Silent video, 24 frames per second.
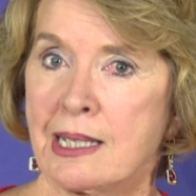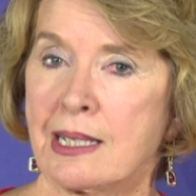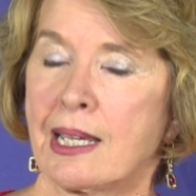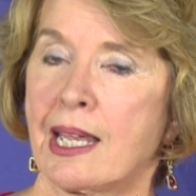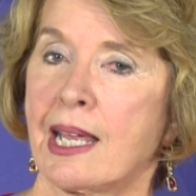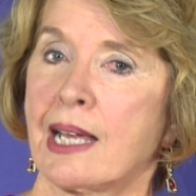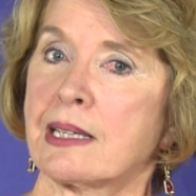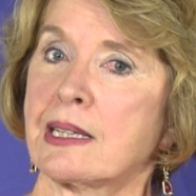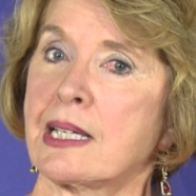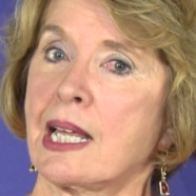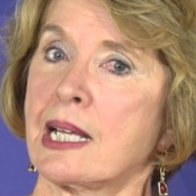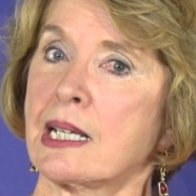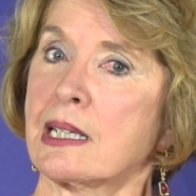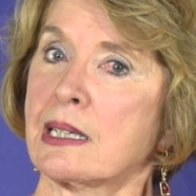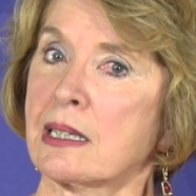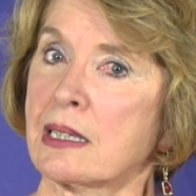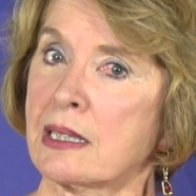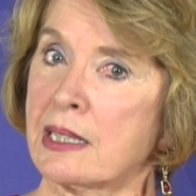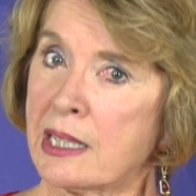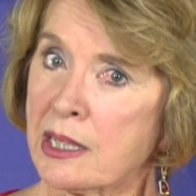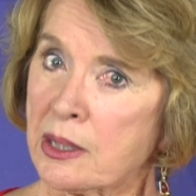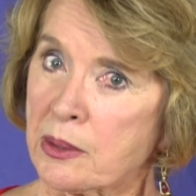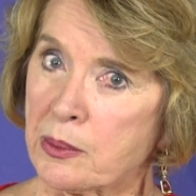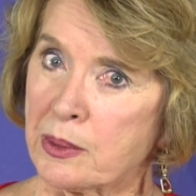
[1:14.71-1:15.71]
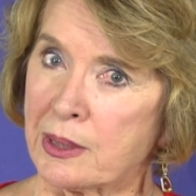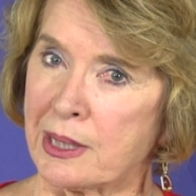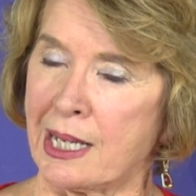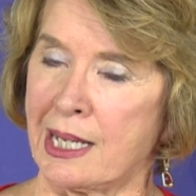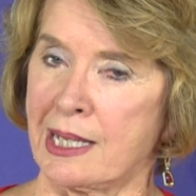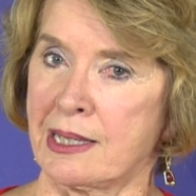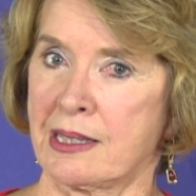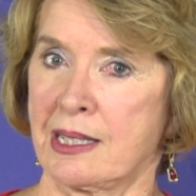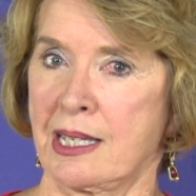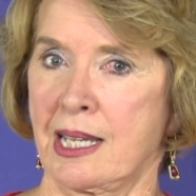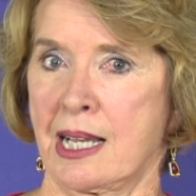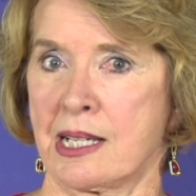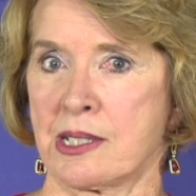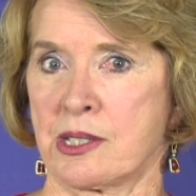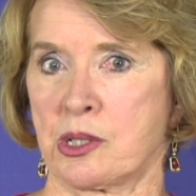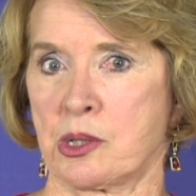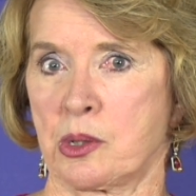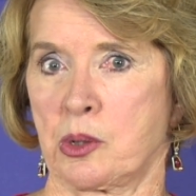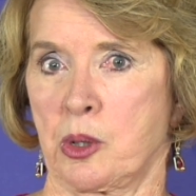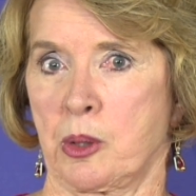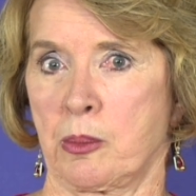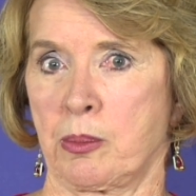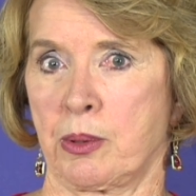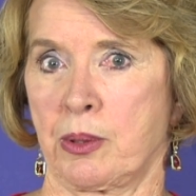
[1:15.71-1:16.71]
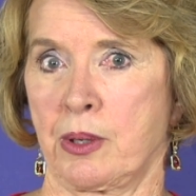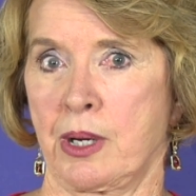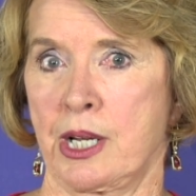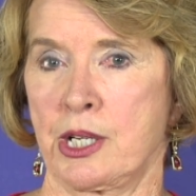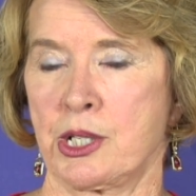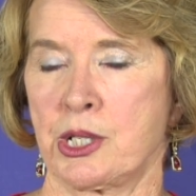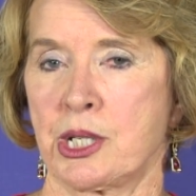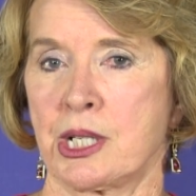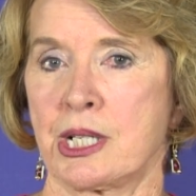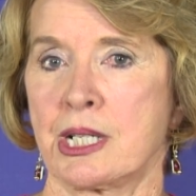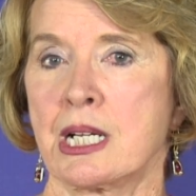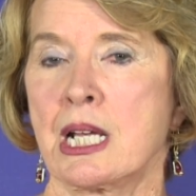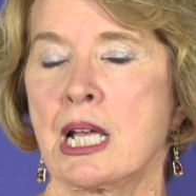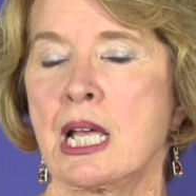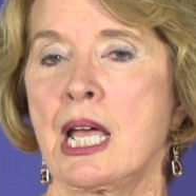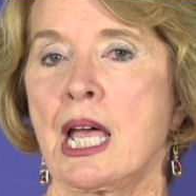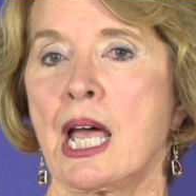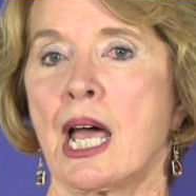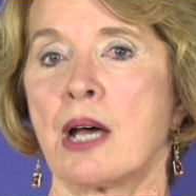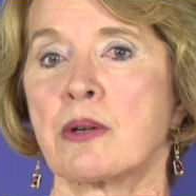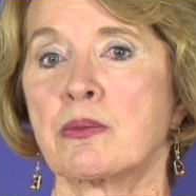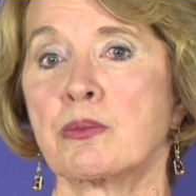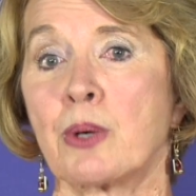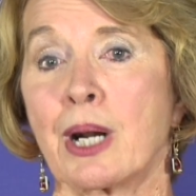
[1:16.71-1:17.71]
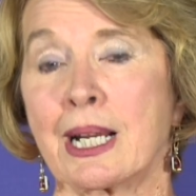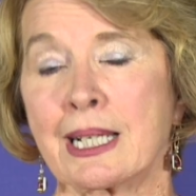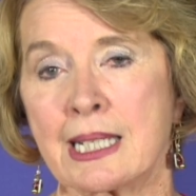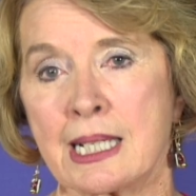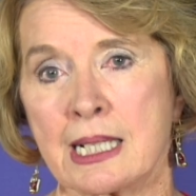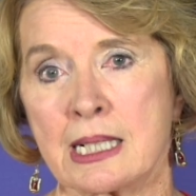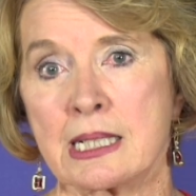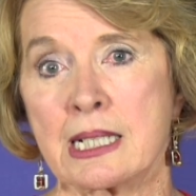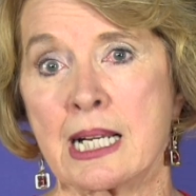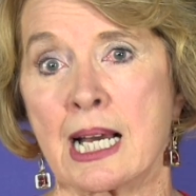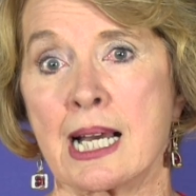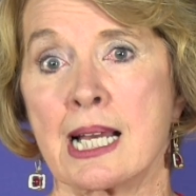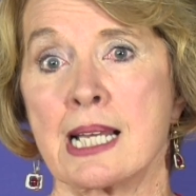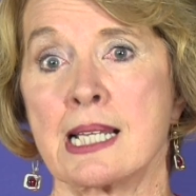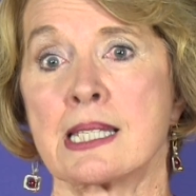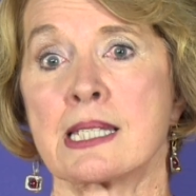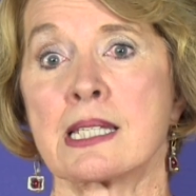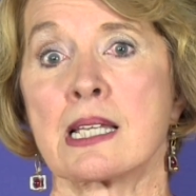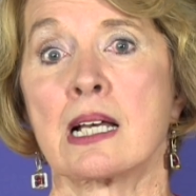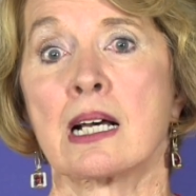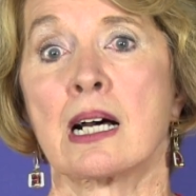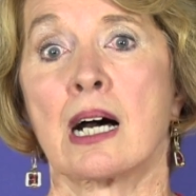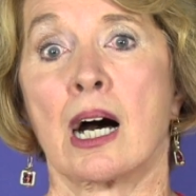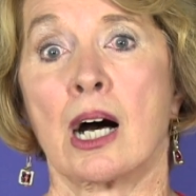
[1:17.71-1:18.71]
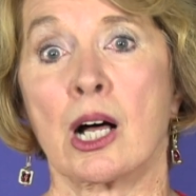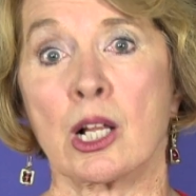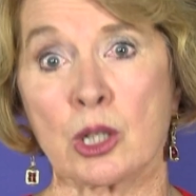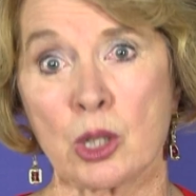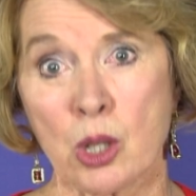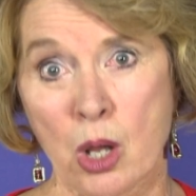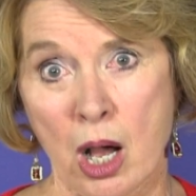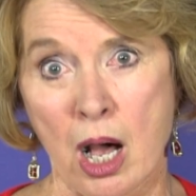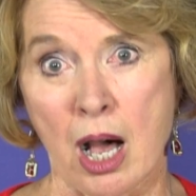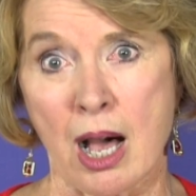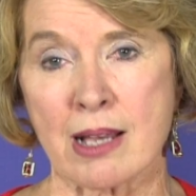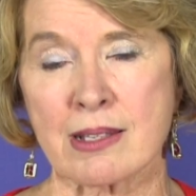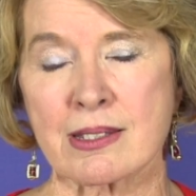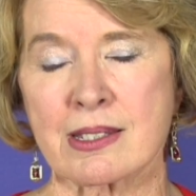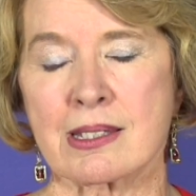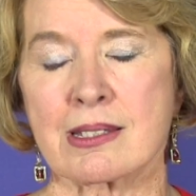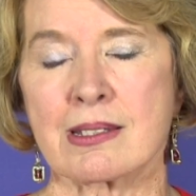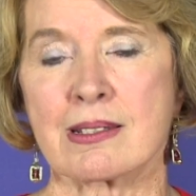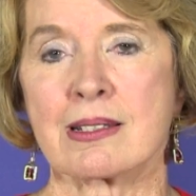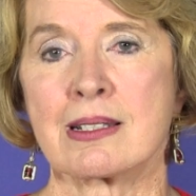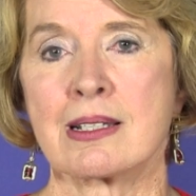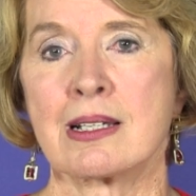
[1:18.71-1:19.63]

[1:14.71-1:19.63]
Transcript: can they liquidate the S corporation and recognize a loss?